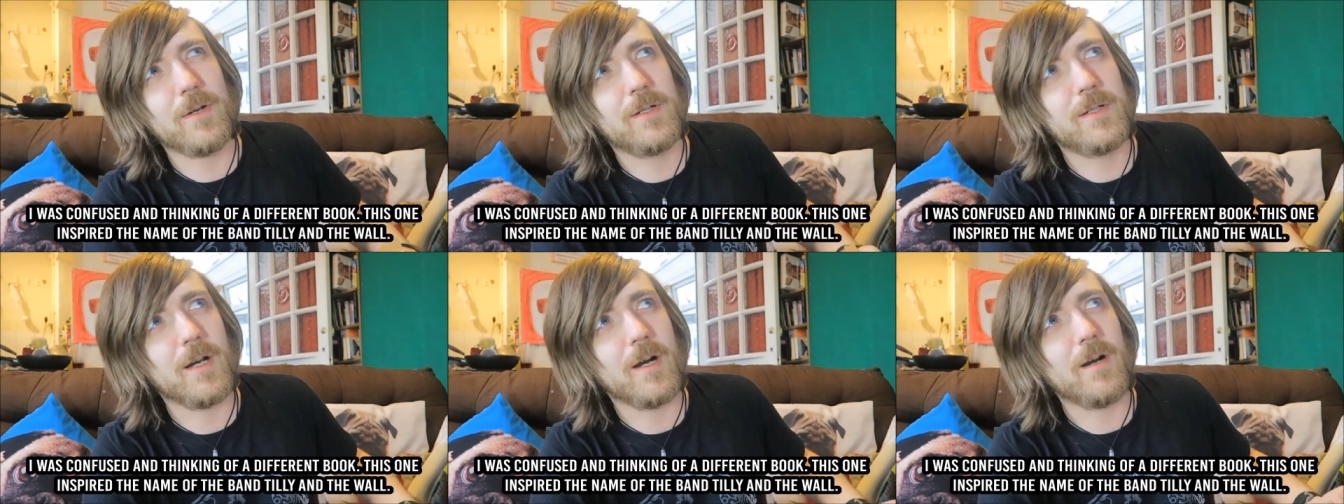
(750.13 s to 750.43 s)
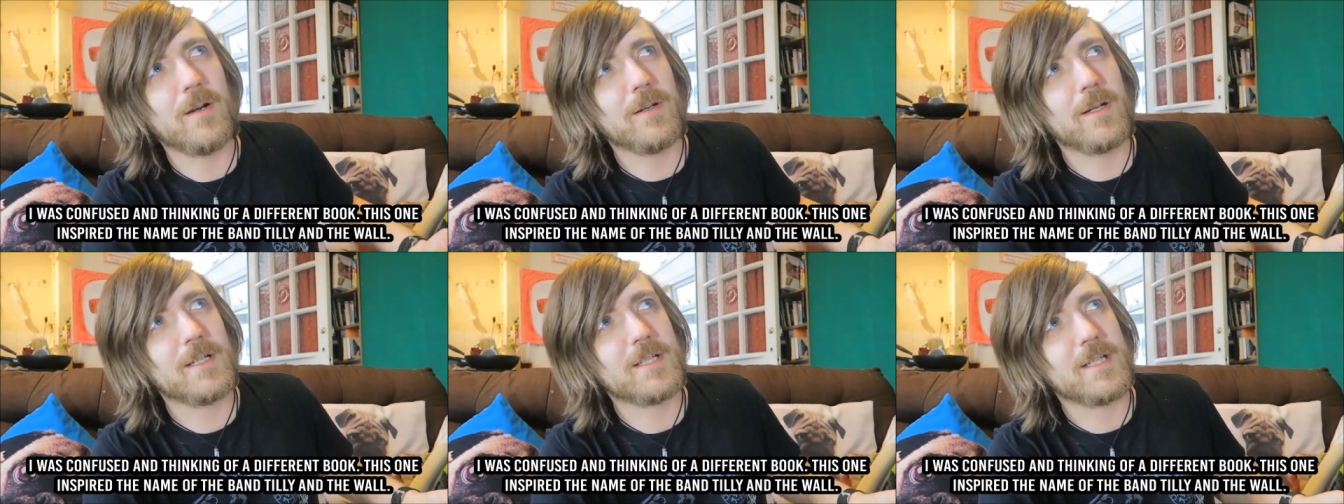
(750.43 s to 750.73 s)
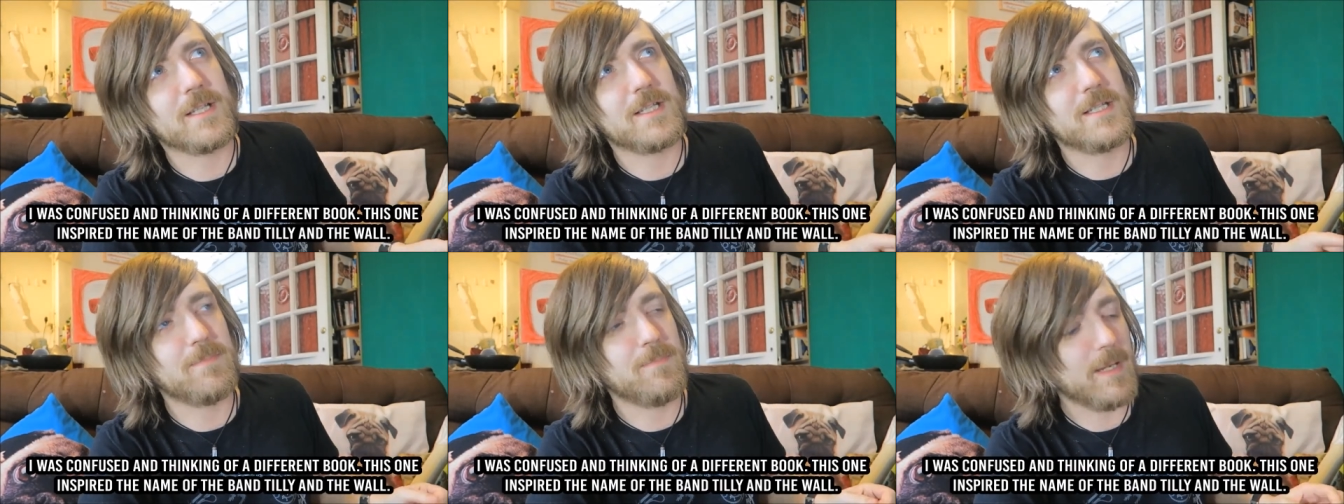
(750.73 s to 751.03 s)
A Darkness,
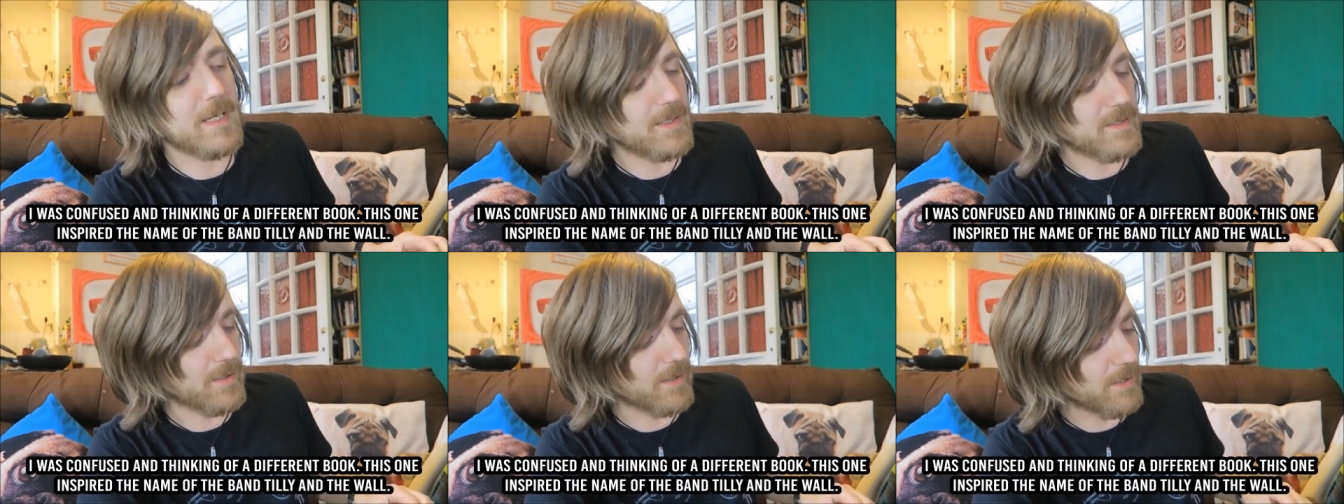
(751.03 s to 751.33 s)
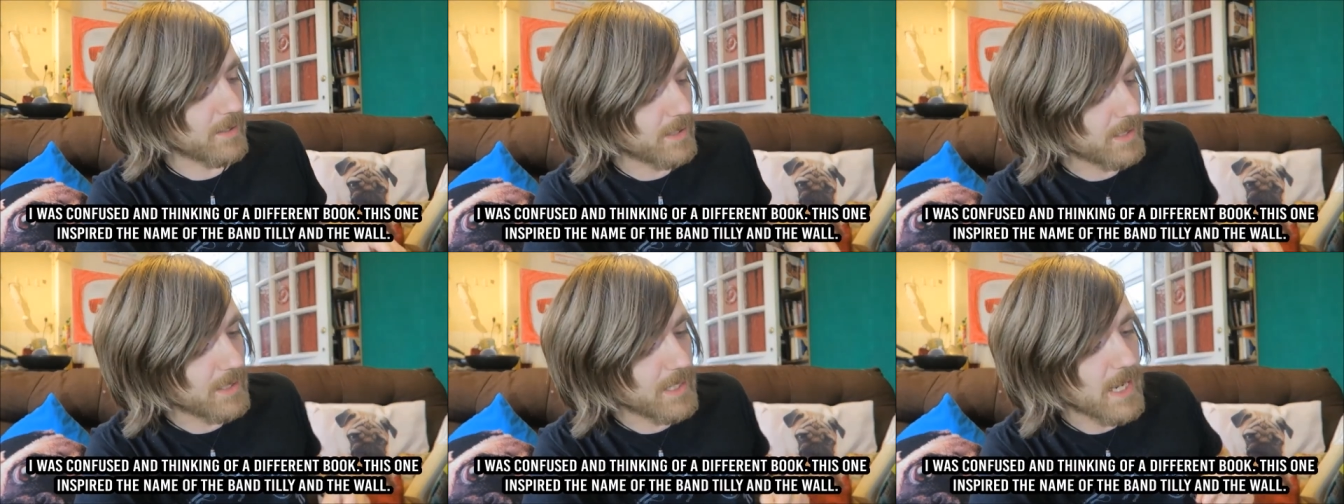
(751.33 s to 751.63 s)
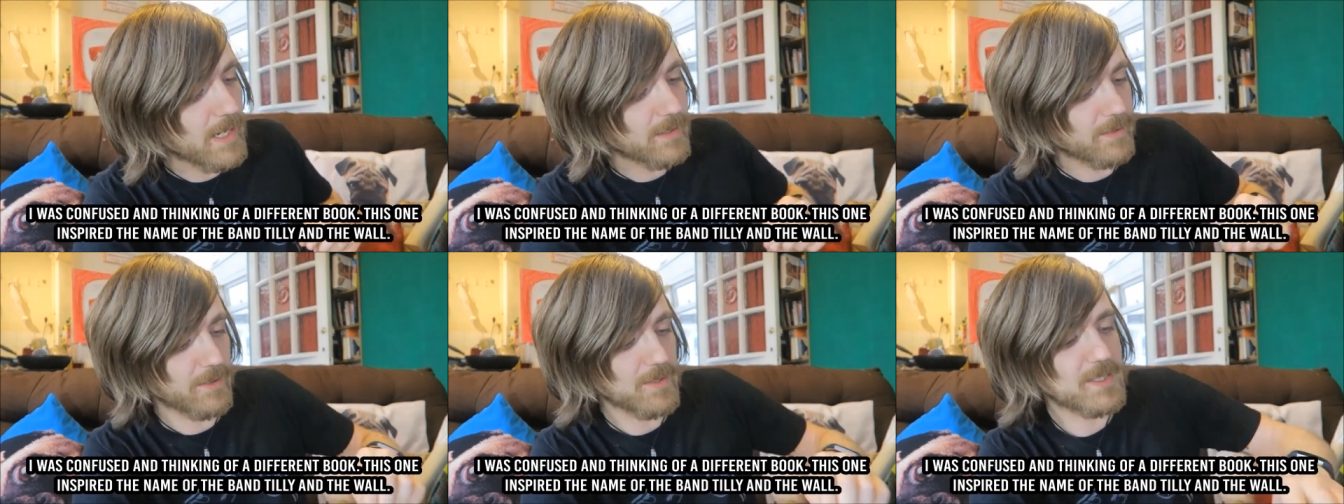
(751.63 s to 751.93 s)
A Spindle and a
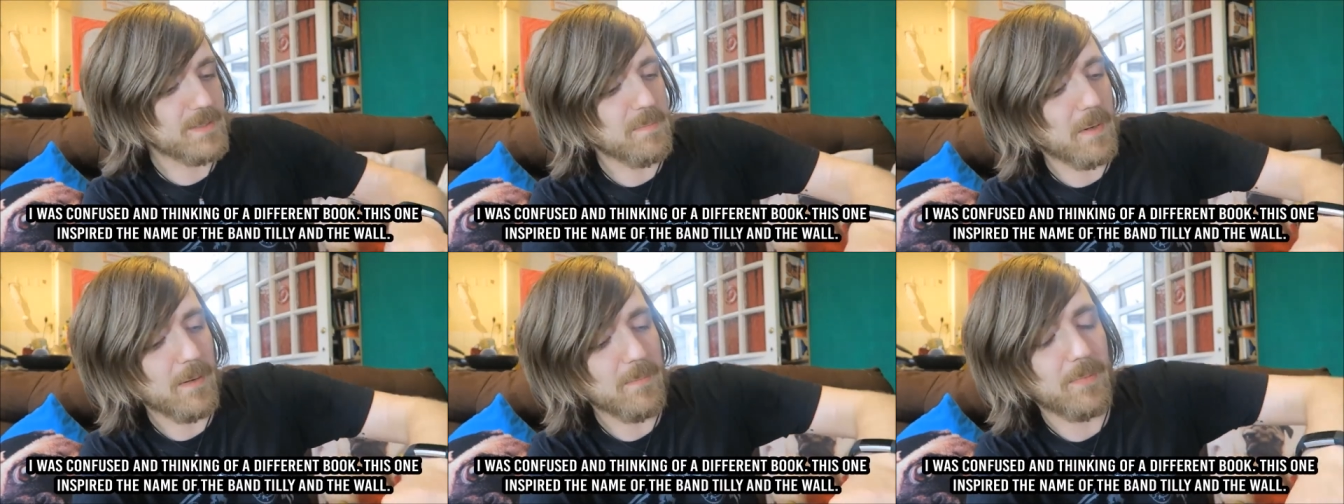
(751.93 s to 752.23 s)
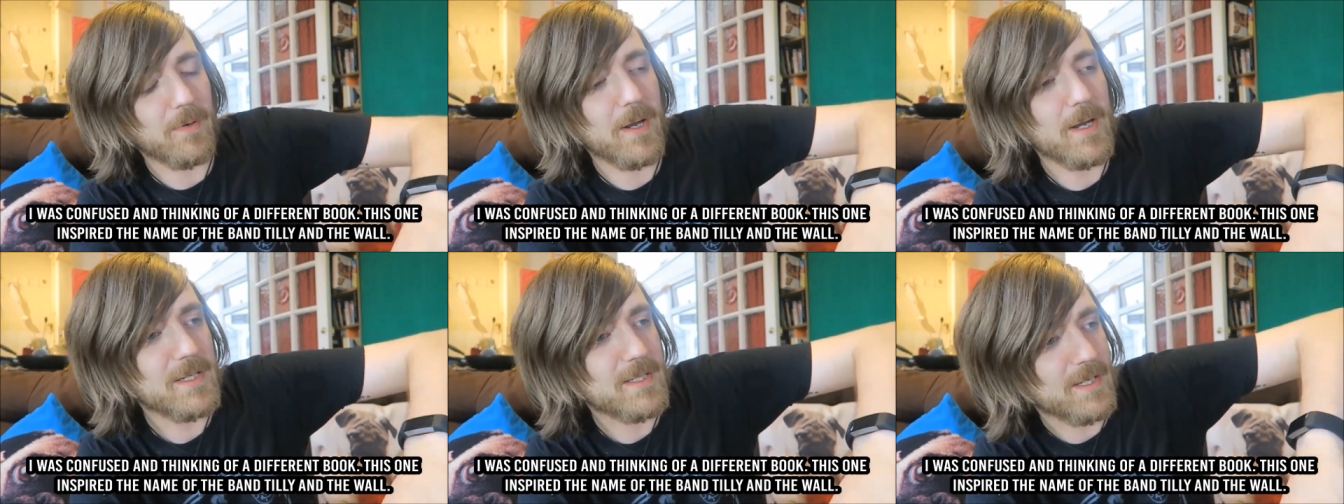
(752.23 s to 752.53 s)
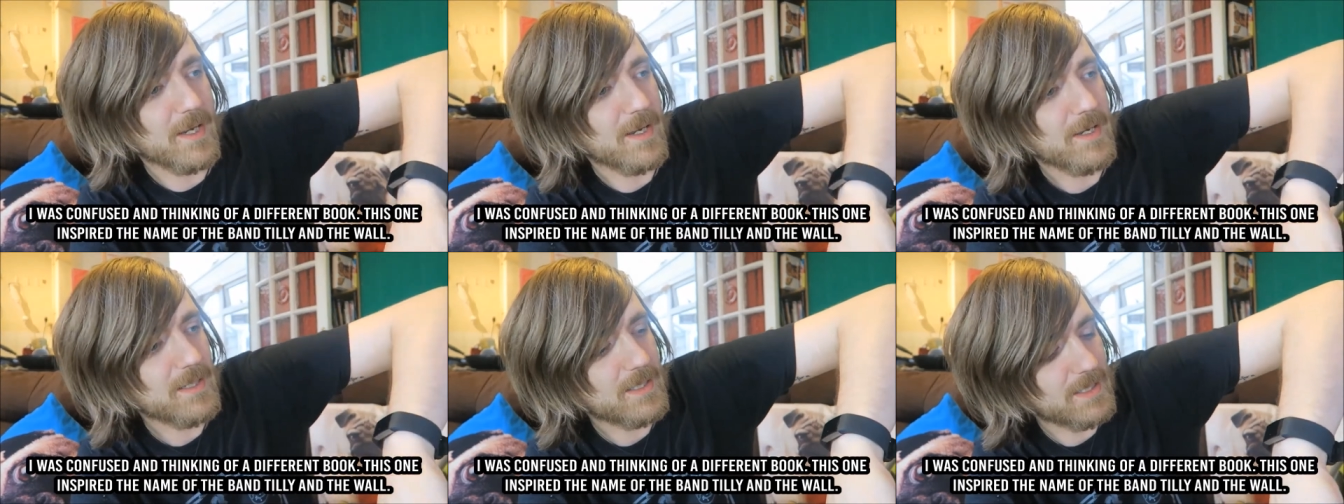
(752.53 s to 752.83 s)
Necklace by
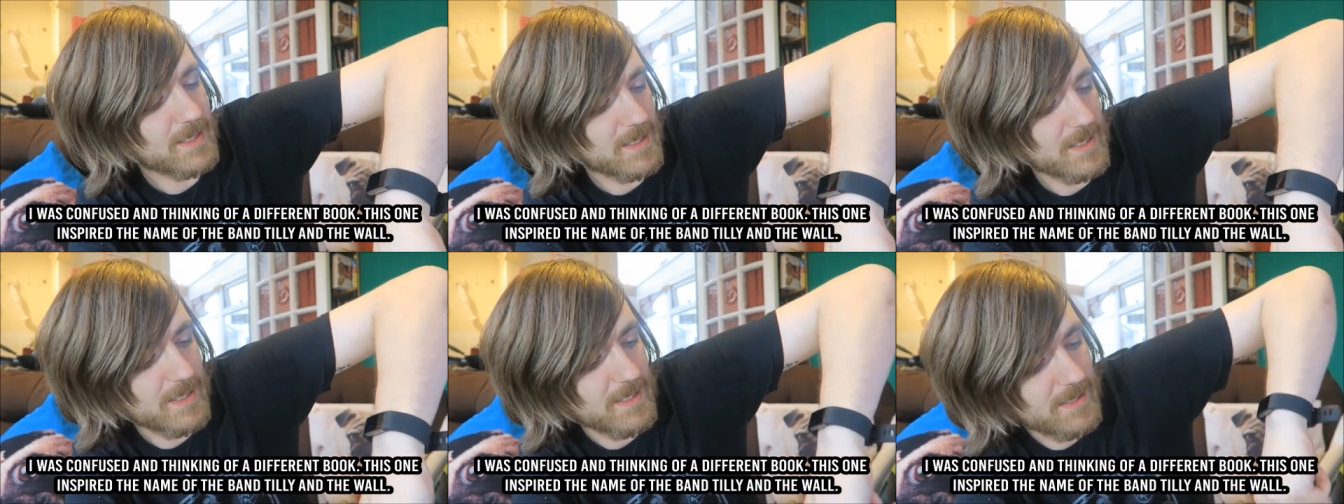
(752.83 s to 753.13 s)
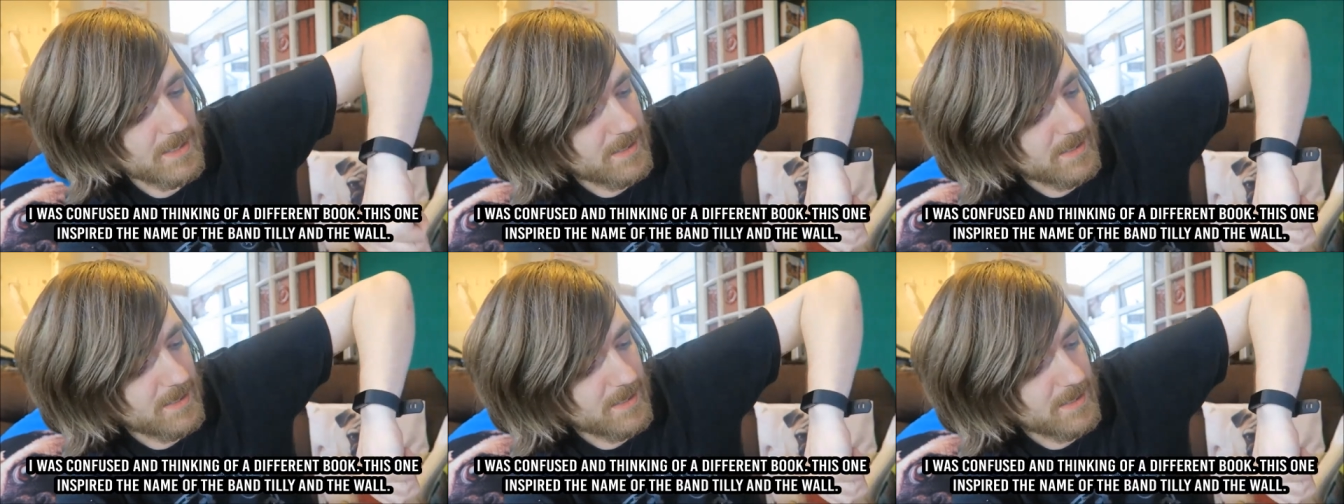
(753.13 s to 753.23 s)
Bright Eyes.